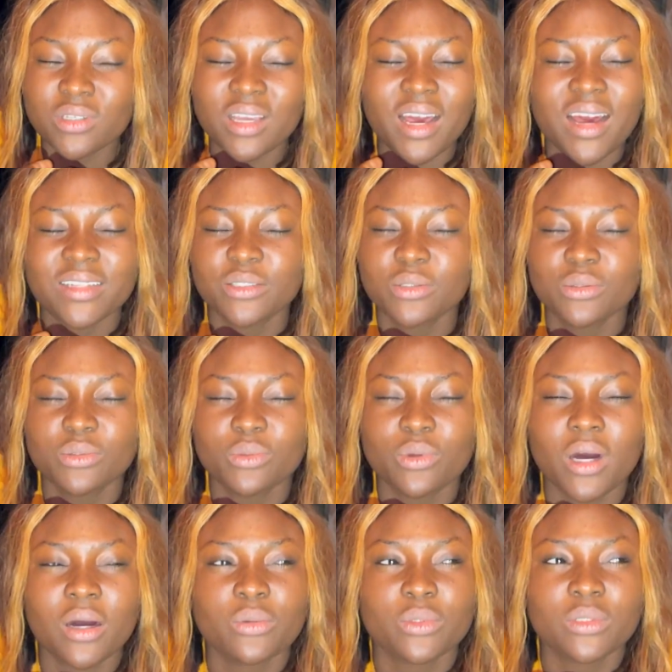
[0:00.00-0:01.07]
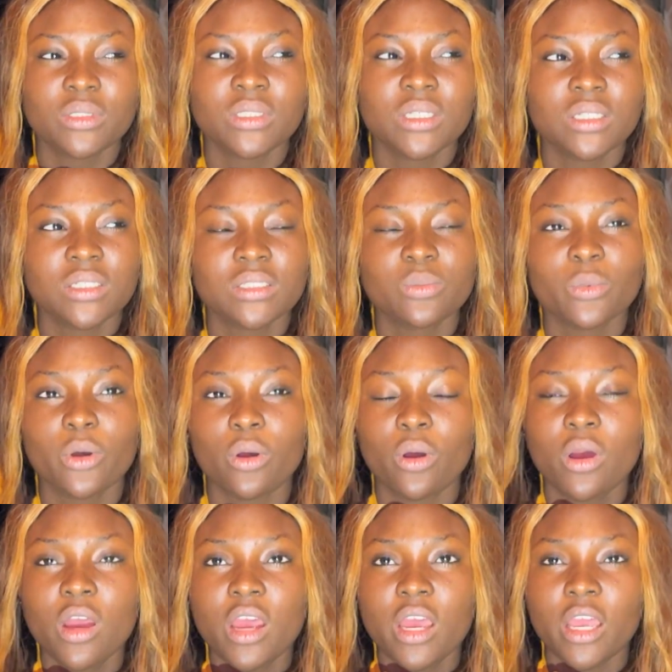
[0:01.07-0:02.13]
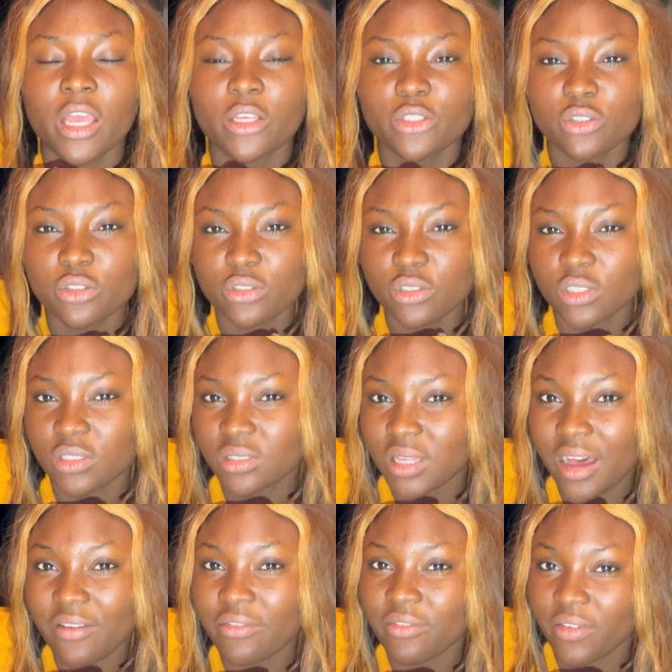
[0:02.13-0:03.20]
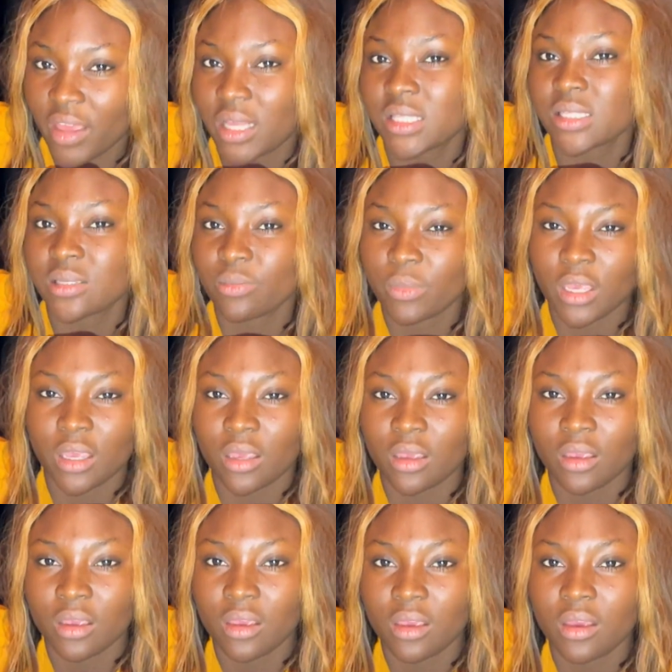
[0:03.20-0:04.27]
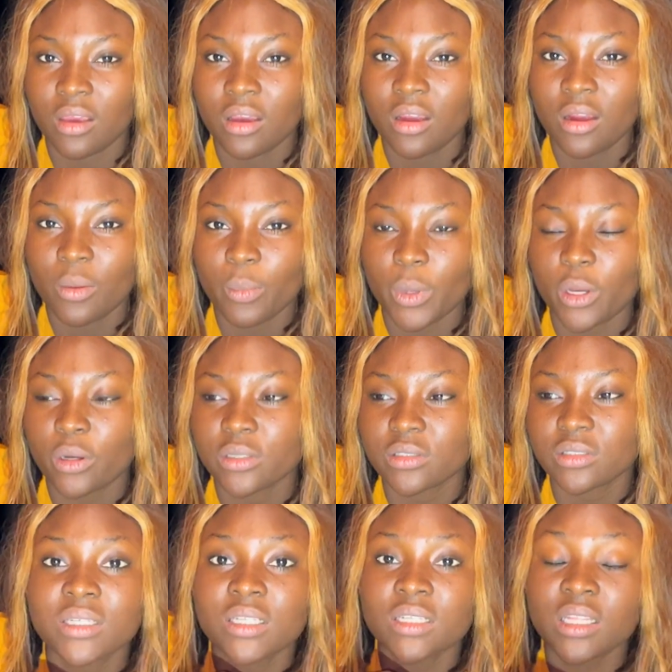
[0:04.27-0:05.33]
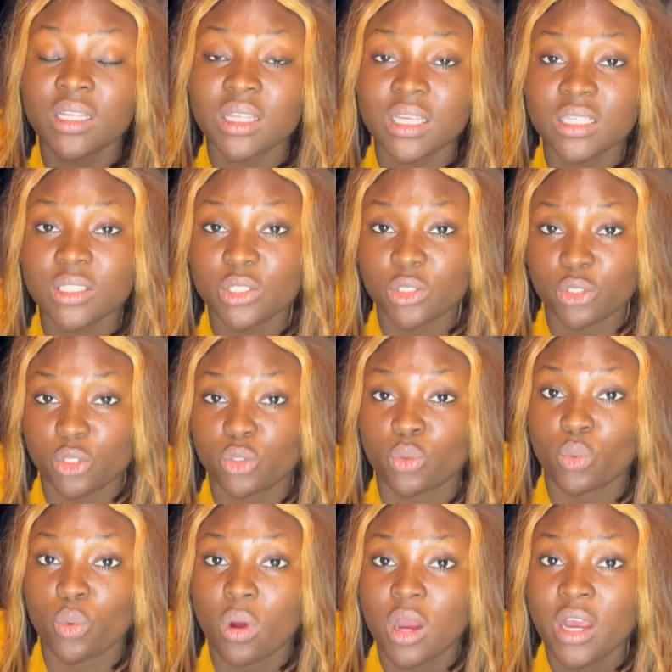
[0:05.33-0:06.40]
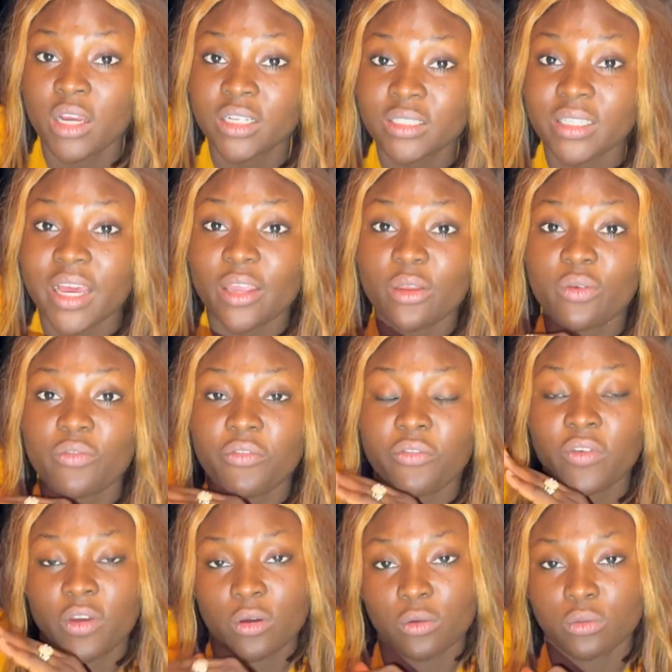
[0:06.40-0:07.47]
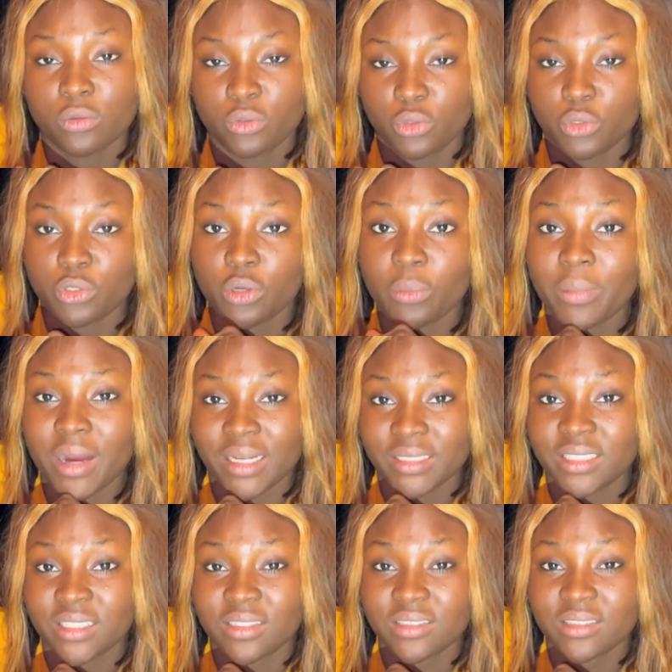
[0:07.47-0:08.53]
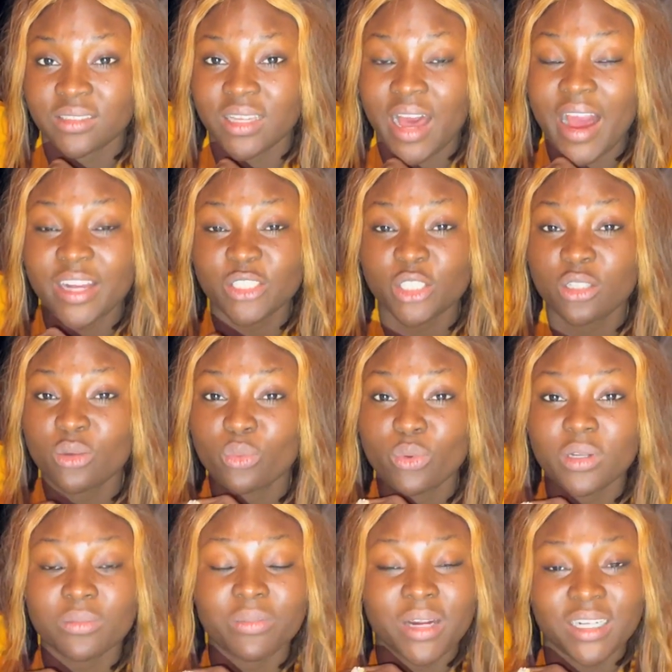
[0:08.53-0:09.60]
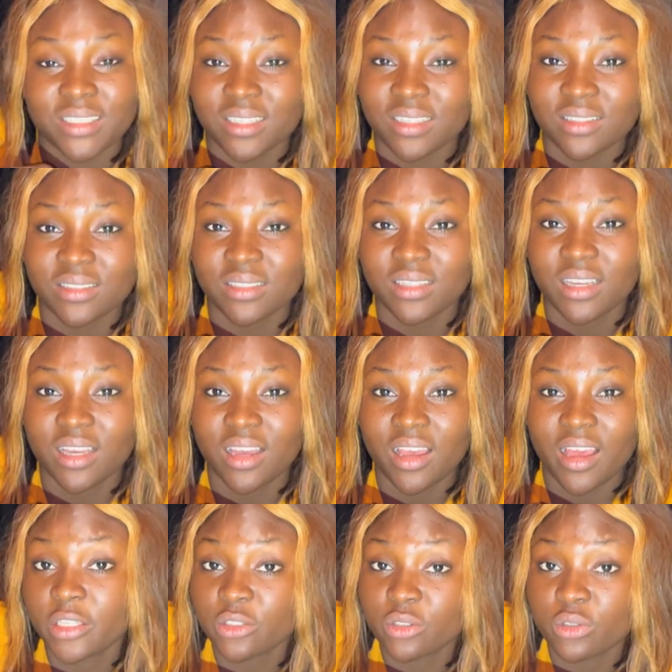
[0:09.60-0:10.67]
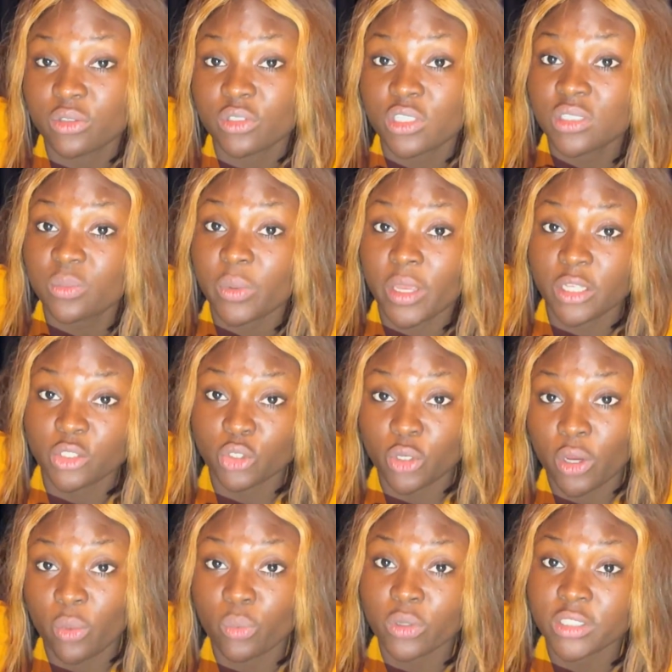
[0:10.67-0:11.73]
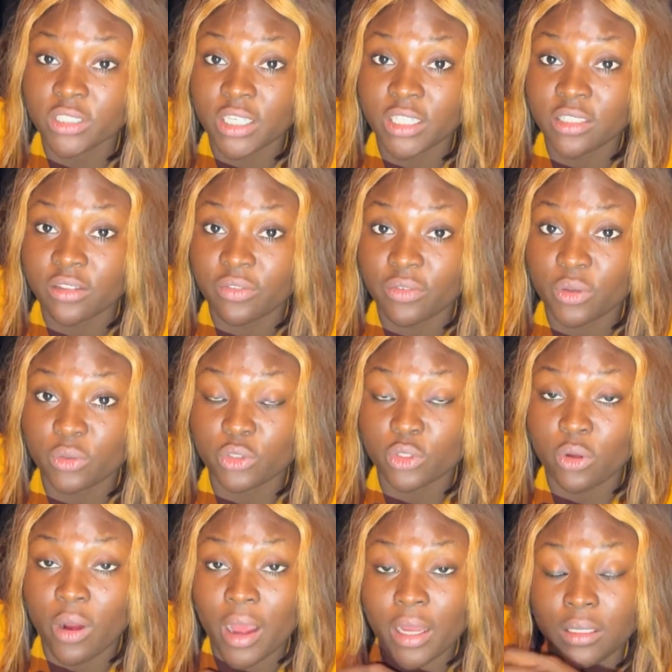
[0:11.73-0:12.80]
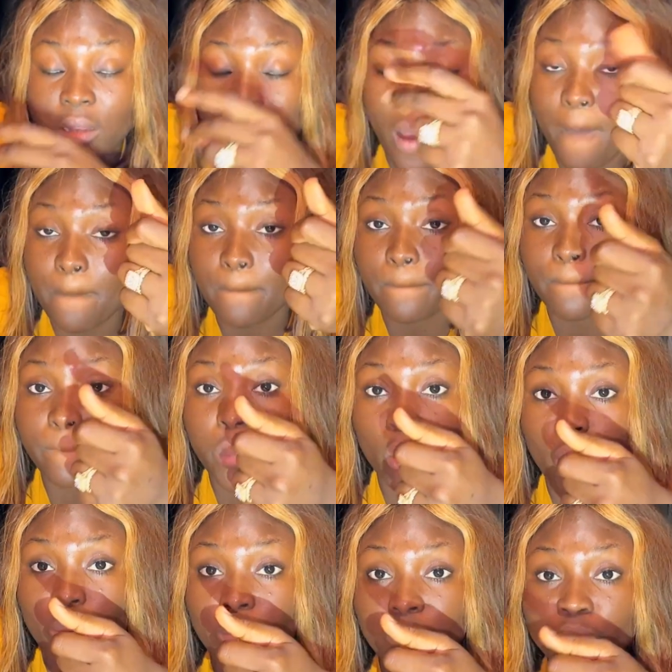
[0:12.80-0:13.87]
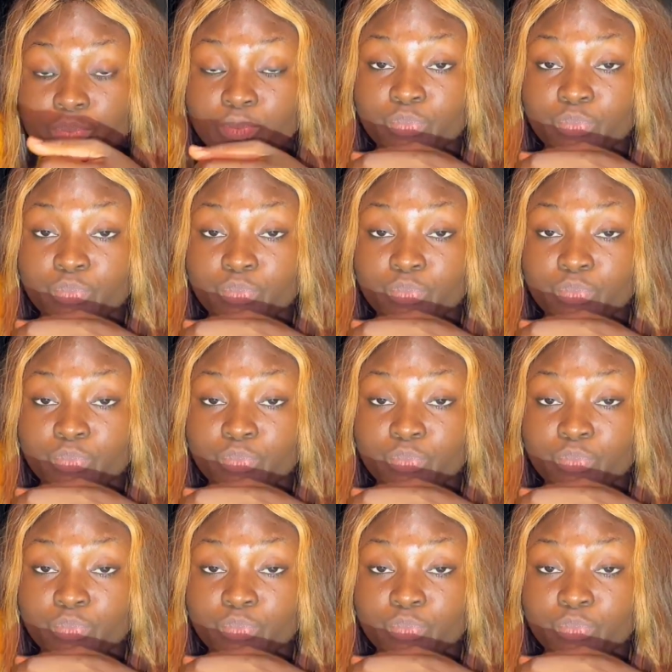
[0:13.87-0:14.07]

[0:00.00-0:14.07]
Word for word: i don't know how to say this but it shouldn't just affect me because the little things you do that you feel do not matter. actually what matters and you just be enjoying one day in the future and boom